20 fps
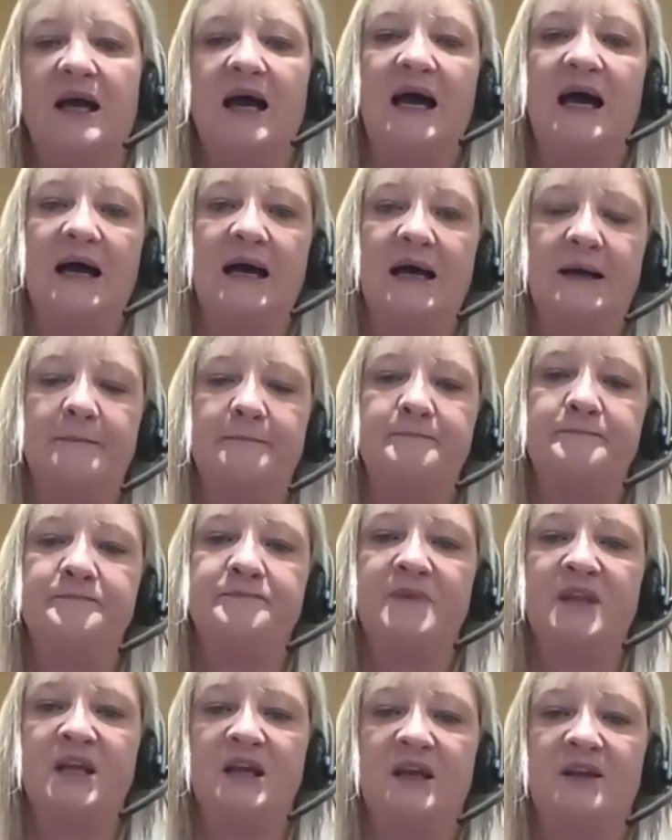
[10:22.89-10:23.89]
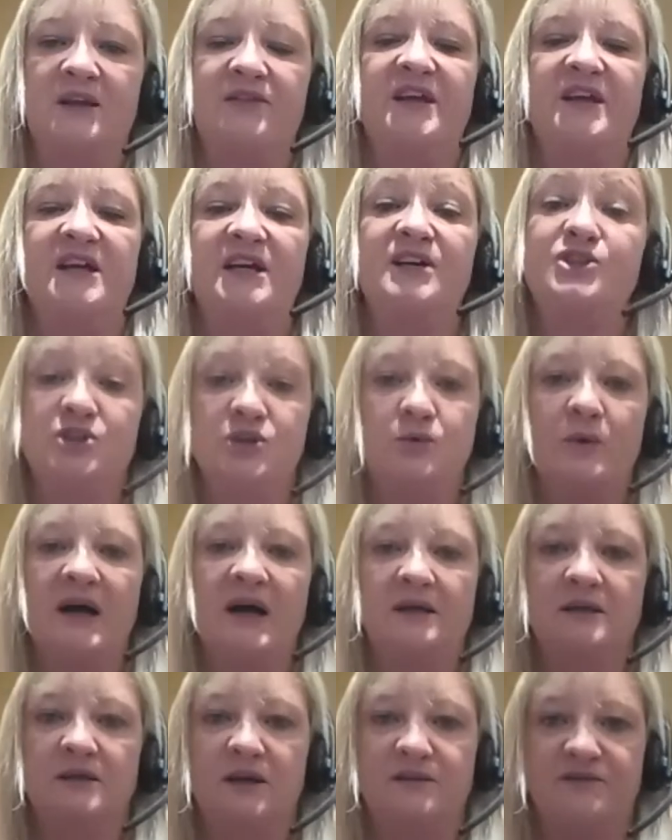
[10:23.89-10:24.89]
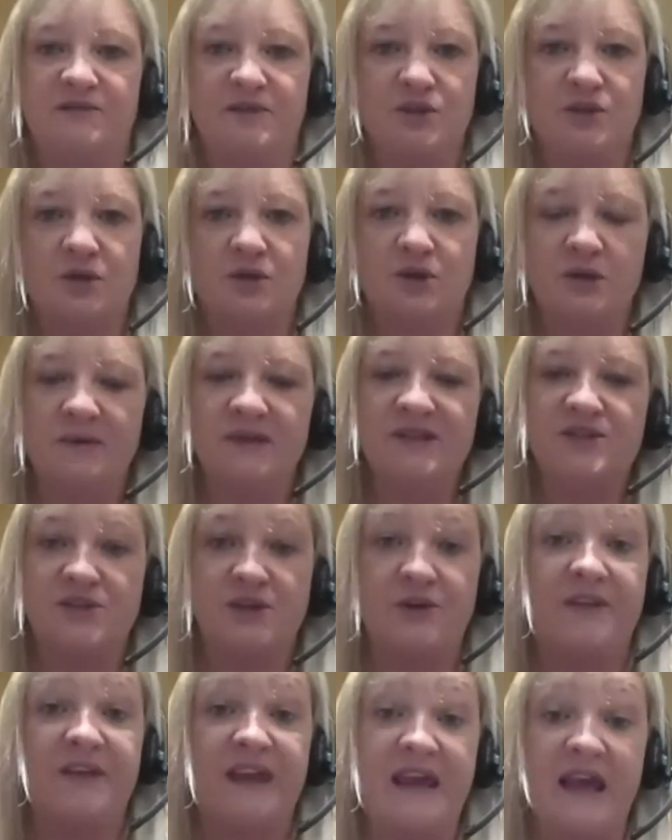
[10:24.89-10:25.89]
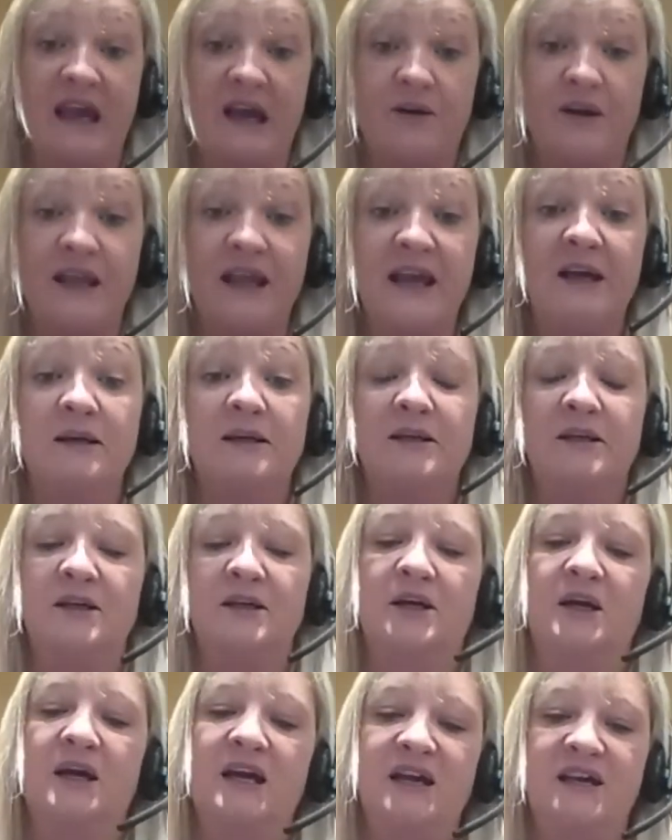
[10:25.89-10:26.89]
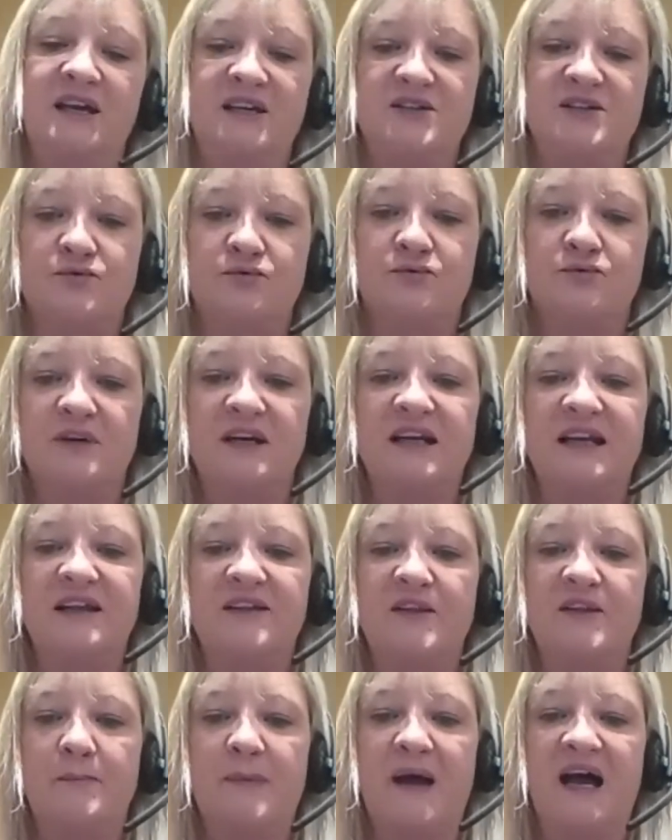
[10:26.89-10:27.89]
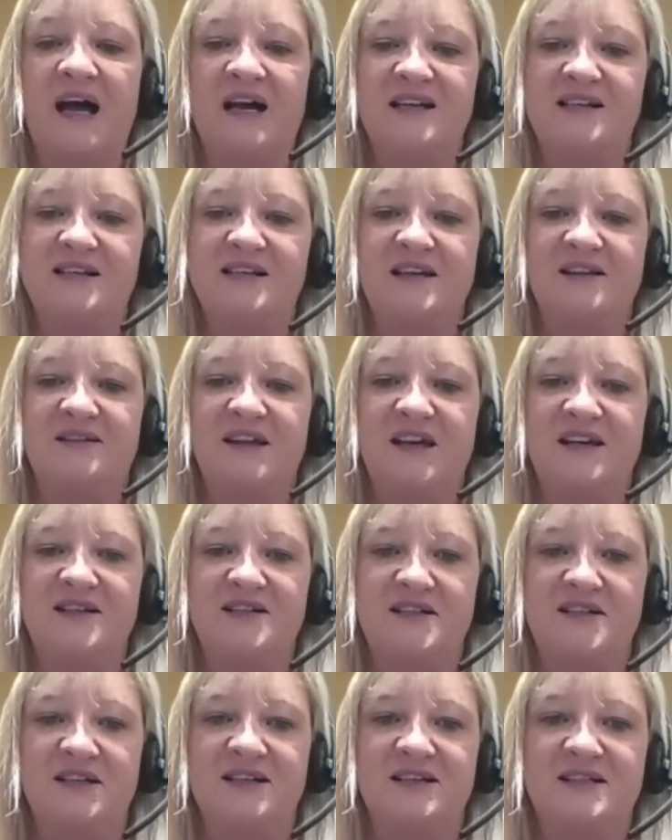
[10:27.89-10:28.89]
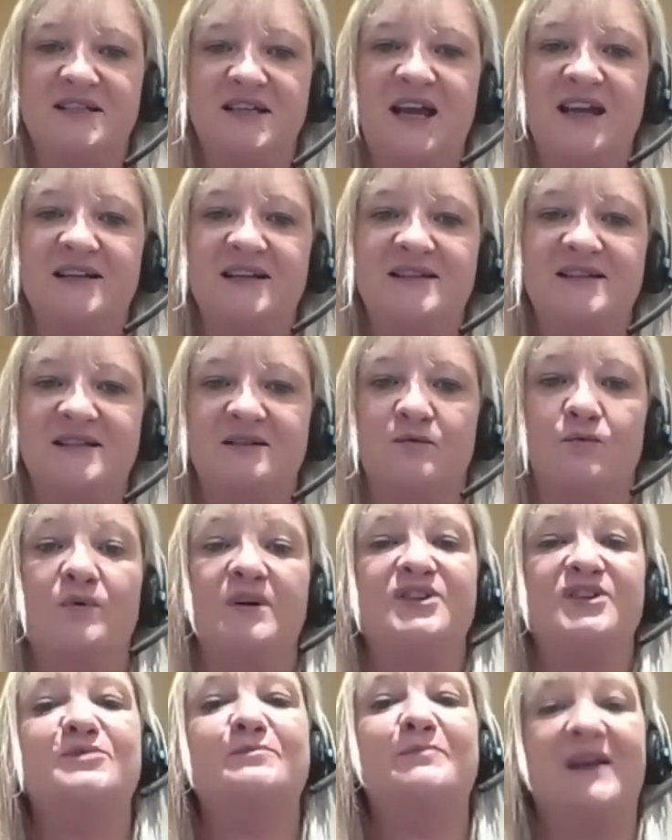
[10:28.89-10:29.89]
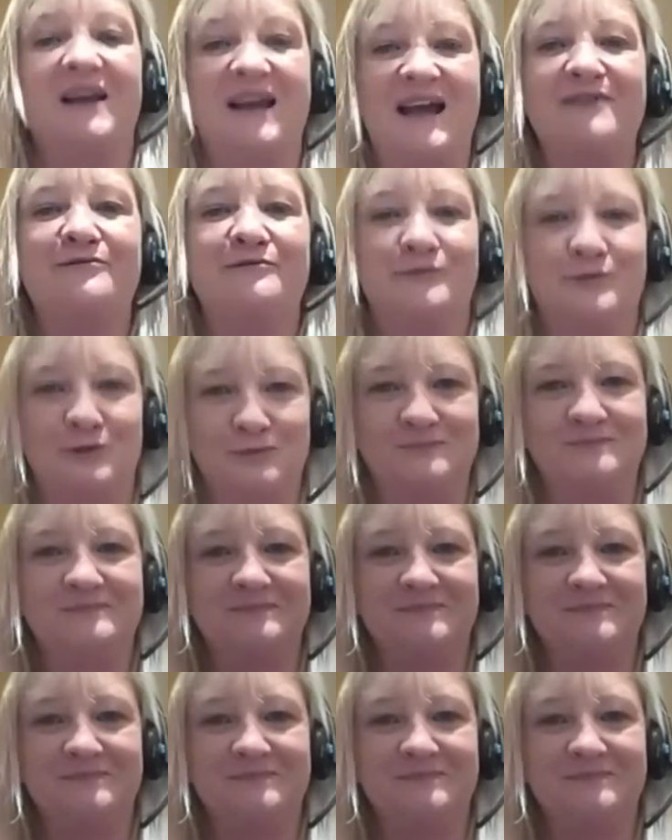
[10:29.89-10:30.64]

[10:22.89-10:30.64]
The issuer of the document, so the carrier, is really the party that dictates which platform